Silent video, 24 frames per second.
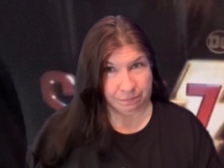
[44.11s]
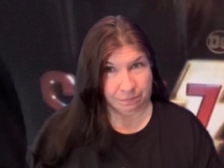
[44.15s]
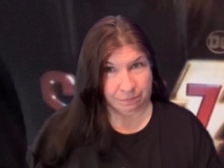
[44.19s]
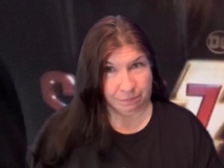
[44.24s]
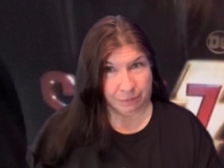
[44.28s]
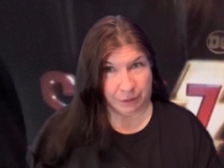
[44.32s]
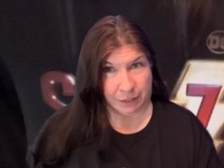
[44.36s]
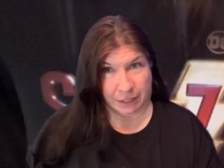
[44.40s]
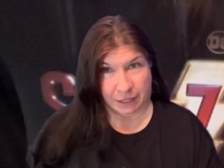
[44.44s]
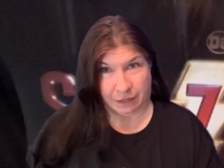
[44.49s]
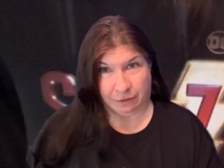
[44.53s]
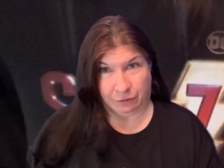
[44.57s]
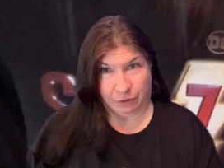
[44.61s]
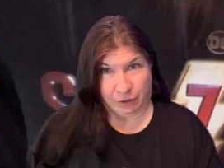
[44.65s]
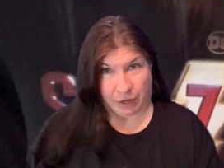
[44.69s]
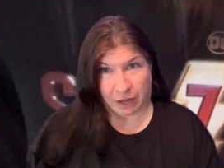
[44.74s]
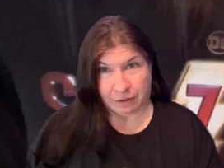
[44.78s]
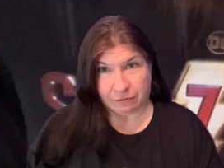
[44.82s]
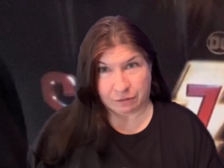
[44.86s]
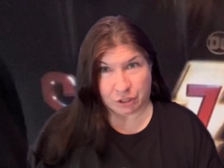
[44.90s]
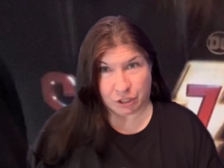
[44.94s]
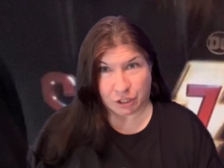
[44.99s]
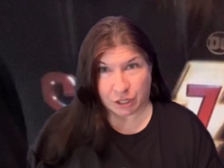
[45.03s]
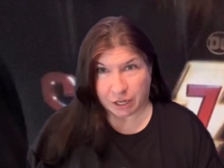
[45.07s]
But if you have
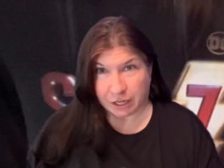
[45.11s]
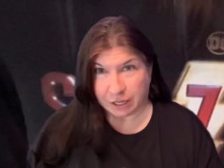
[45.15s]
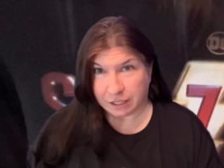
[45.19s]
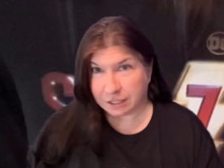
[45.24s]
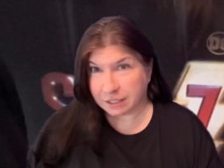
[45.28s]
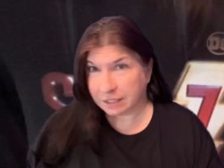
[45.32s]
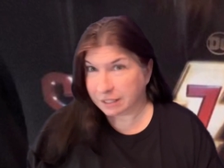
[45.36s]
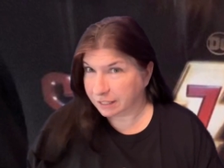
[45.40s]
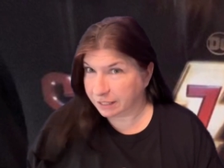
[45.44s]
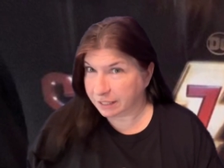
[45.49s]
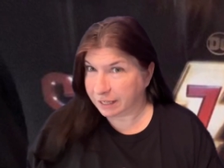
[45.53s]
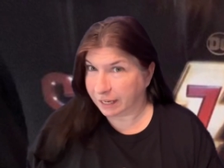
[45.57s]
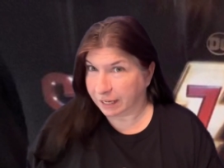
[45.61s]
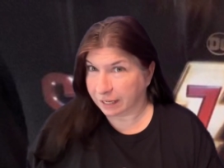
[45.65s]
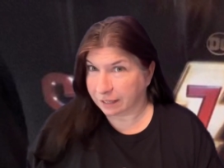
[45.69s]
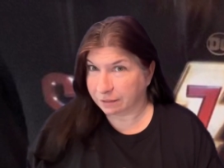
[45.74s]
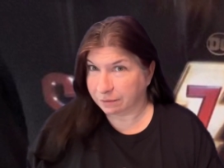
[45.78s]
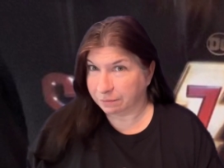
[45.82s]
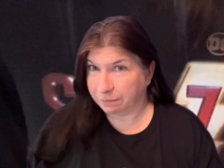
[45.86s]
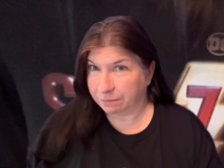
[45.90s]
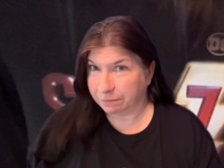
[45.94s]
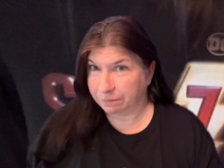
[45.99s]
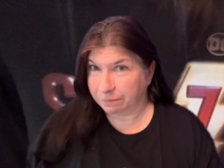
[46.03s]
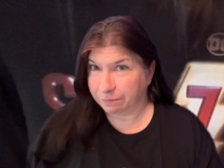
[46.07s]
a chance, see it.
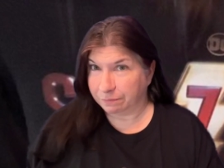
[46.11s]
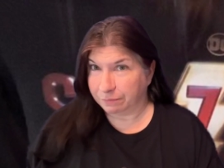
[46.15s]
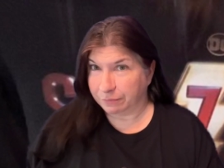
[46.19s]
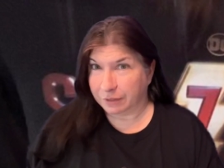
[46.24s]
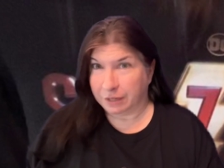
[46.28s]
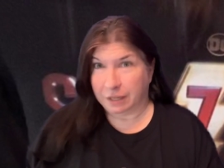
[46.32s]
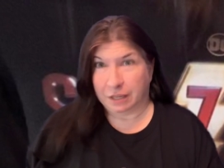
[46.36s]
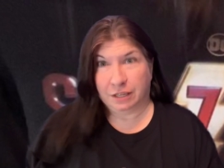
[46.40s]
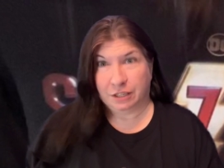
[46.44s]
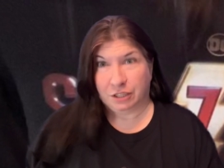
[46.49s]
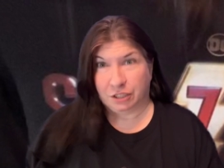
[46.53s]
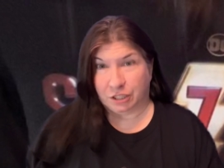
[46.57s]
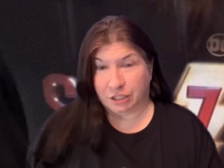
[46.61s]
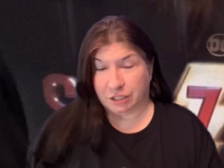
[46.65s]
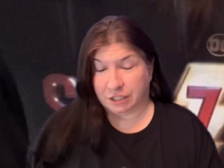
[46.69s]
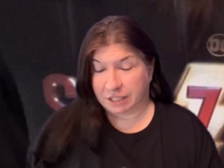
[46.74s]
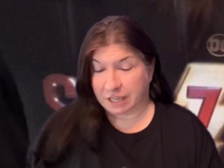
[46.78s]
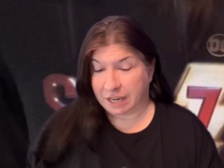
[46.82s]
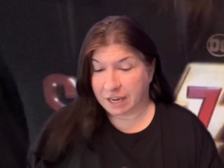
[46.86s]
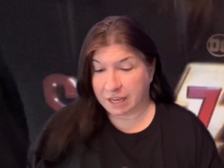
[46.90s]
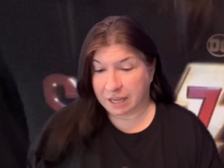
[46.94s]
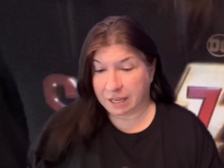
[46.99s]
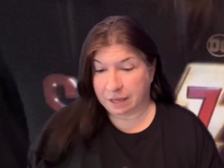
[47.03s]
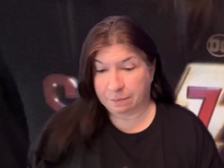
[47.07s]

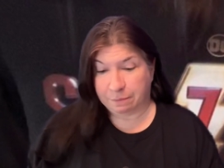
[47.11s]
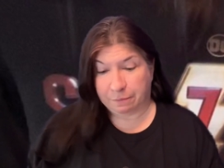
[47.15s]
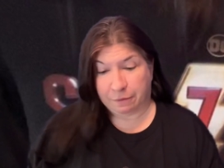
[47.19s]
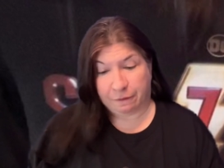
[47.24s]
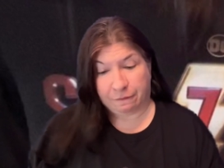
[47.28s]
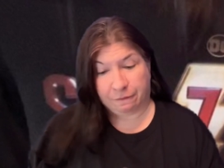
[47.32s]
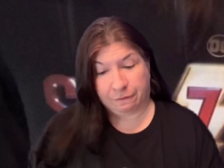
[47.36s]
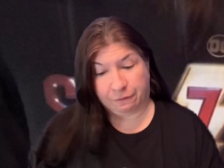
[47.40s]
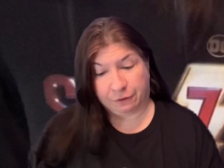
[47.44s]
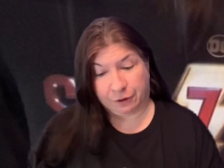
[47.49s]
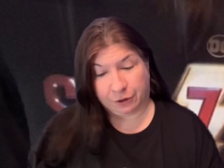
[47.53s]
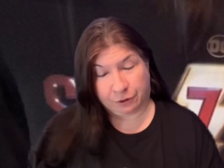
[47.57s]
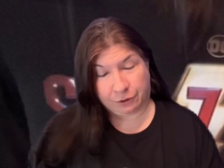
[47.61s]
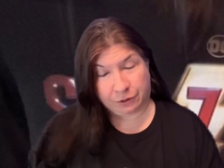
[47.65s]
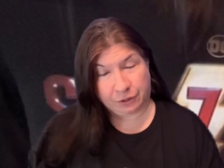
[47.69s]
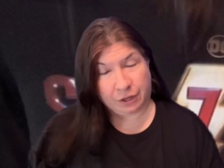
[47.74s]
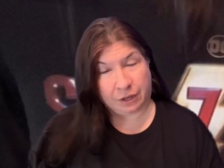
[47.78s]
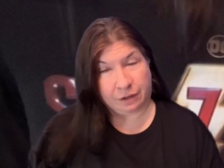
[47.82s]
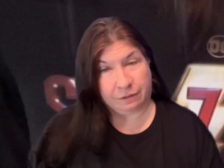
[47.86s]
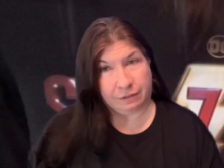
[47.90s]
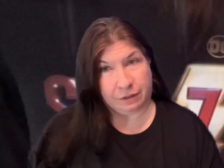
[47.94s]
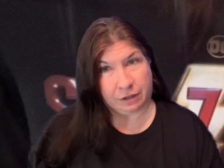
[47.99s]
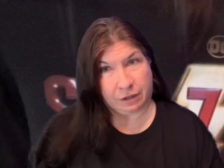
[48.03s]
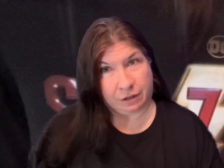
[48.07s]
Shazam, Fury
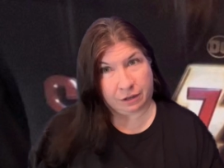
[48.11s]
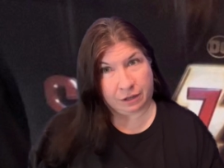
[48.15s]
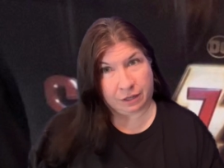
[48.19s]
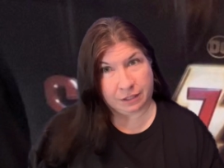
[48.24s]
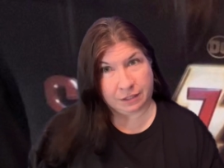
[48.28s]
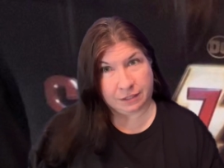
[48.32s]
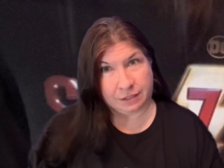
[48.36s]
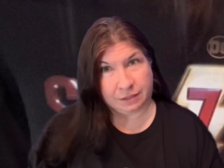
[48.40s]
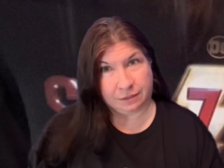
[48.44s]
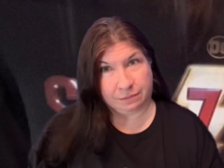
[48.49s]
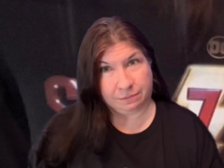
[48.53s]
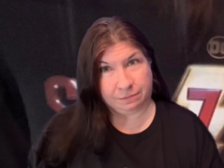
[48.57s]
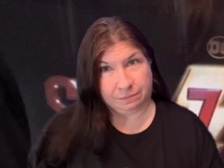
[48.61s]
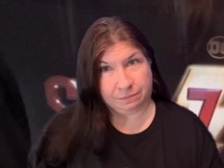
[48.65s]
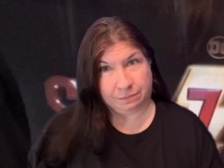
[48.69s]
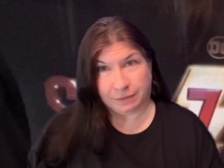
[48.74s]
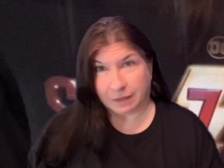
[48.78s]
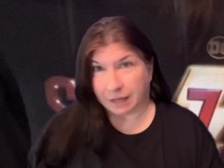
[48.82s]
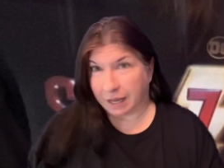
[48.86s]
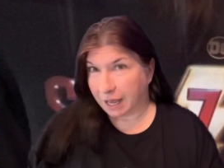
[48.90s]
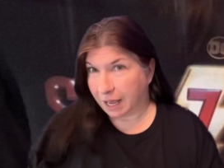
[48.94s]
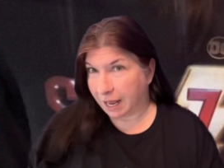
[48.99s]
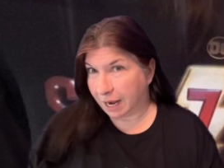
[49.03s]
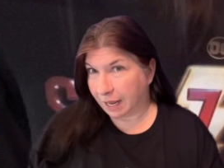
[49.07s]
of the Gods.
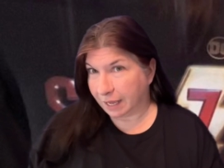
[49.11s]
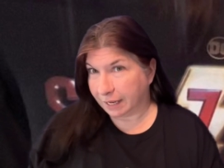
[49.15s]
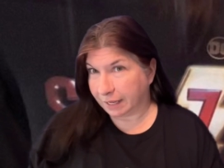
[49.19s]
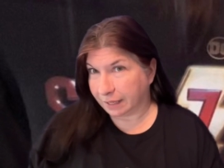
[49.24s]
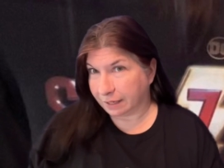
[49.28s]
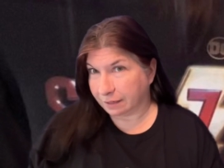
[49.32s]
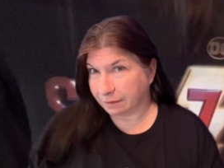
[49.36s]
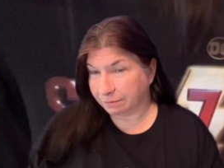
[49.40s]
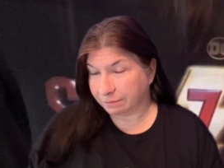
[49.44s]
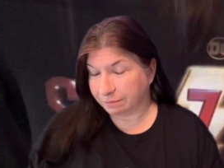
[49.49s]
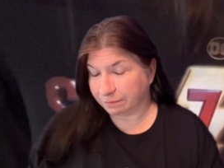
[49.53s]
I like it.